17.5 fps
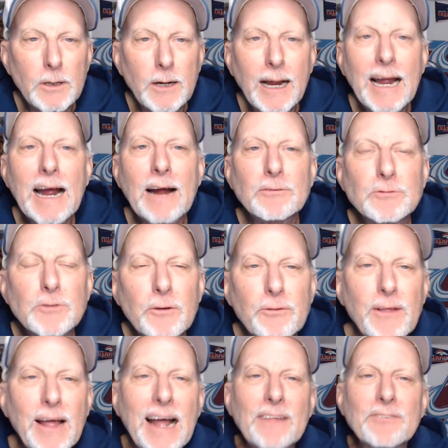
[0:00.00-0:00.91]
After
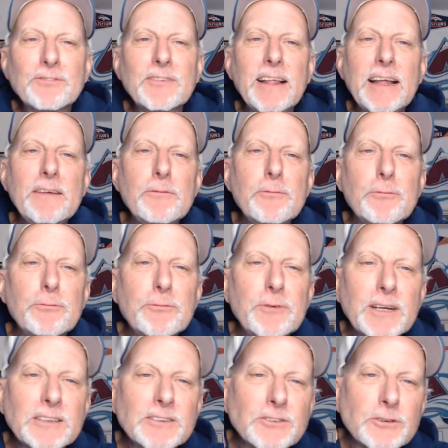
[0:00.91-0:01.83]
that, they
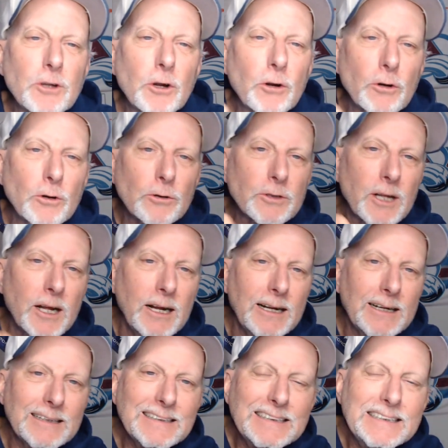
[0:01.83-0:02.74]
fizzled
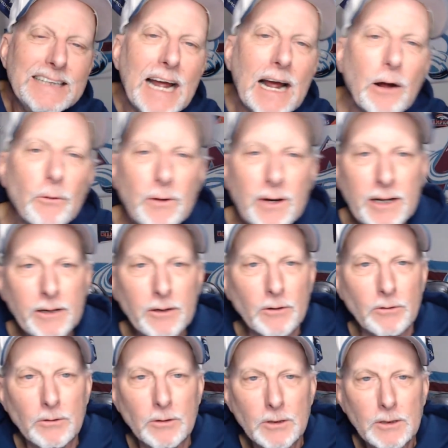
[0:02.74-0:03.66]

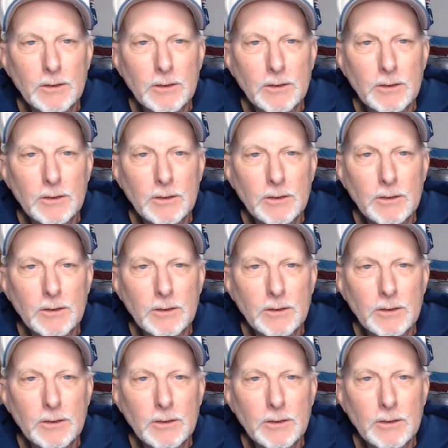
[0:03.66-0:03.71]
downhill.